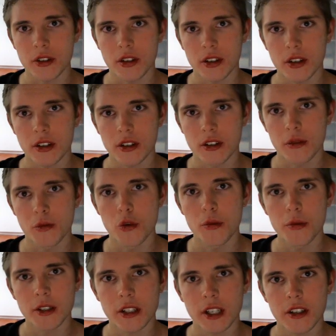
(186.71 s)
The
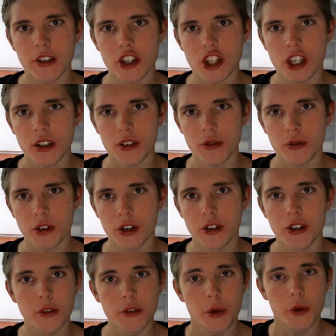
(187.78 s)
women and the children
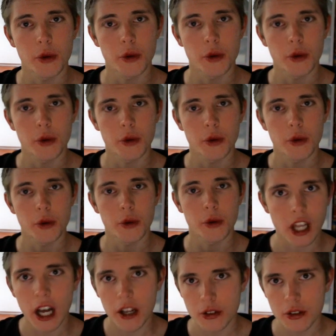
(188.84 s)
were not
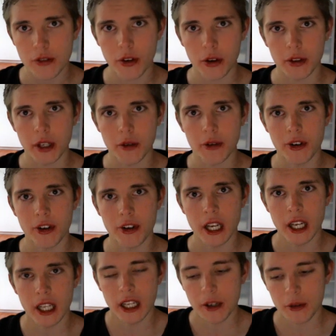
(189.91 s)
allowed to vote. They
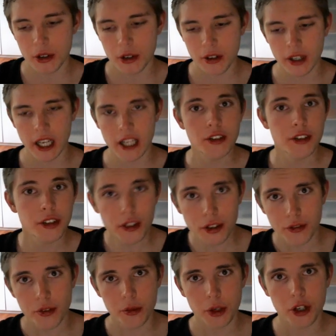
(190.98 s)
were
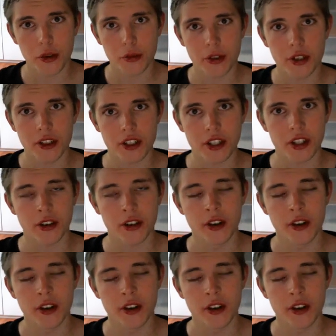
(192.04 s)
excluded from the community.